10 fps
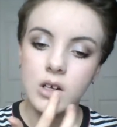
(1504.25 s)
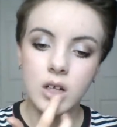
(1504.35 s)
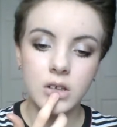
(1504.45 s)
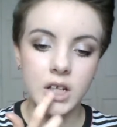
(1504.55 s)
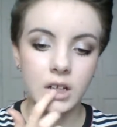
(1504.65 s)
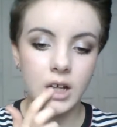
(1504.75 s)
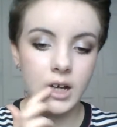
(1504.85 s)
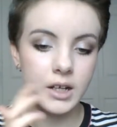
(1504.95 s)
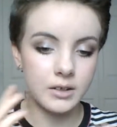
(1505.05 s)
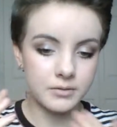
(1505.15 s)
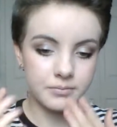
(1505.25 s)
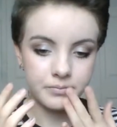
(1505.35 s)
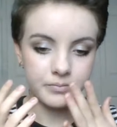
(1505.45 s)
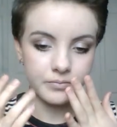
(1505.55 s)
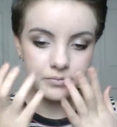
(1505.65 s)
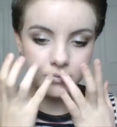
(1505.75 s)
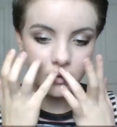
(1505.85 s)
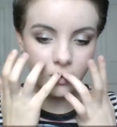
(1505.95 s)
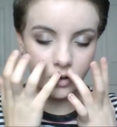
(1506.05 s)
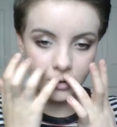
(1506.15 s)
a clean line.
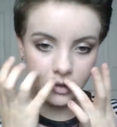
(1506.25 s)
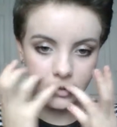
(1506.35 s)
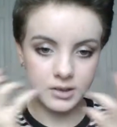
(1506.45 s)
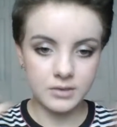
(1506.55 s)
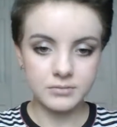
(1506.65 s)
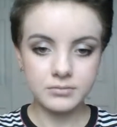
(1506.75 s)
Of course, that's